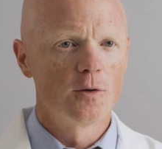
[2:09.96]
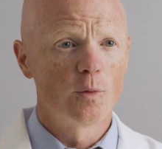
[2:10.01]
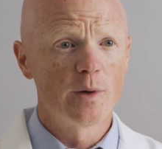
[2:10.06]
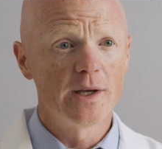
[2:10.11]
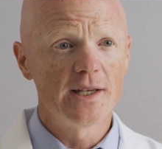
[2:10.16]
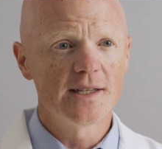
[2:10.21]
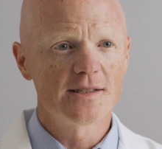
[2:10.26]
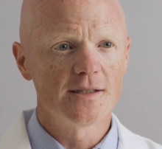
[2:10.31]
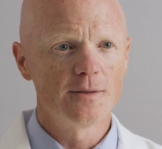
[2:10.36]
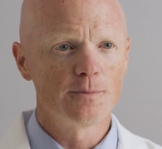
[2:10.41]

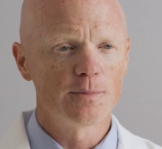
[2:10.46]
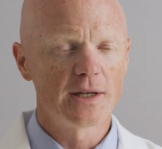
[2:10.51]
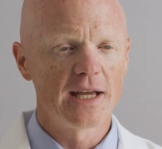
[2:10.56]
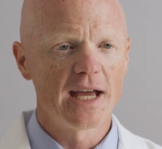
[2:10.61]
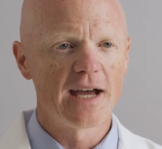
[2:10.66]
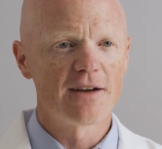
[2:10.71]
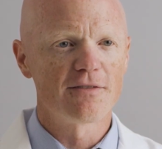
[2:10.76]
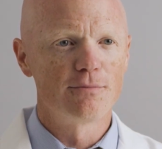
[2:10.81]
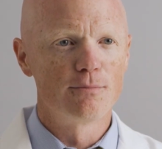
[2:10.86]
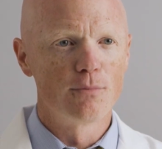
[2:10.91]
we simply
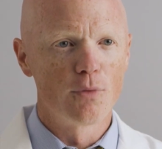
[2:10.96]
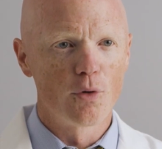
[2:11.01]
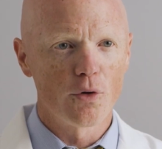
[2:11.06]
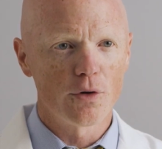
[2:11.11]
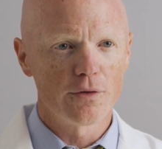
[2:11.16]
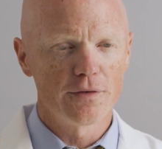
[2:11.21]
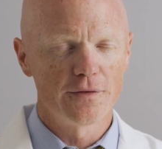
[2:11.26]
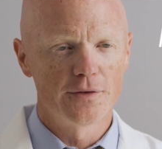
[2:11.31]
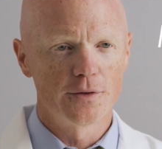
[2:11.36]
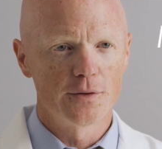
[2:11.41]
have
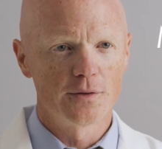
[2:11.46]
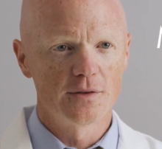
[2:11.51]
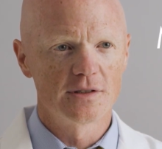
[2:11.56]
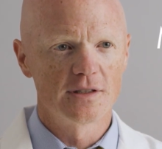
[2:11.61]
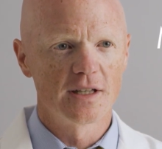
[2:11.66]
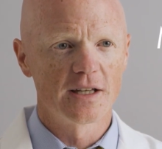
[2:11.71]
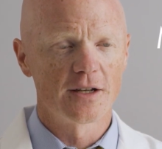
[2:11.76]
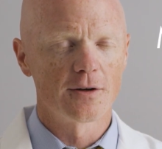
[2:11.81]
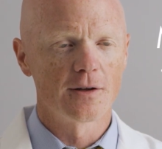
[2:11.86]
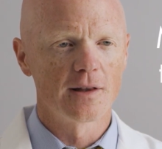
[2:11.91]
more
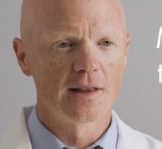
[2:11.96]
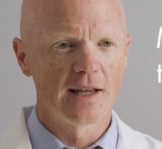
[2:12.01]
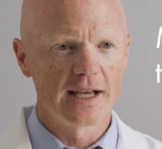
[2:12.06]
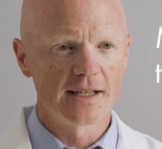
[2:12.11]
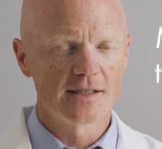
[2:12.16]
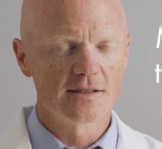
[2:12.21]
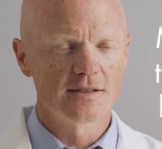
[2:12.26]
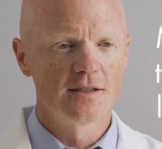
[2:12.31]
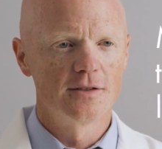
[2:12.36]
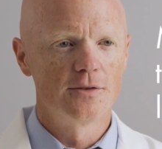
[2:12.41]
foods that are
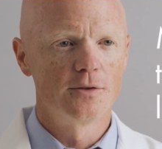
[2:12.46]
less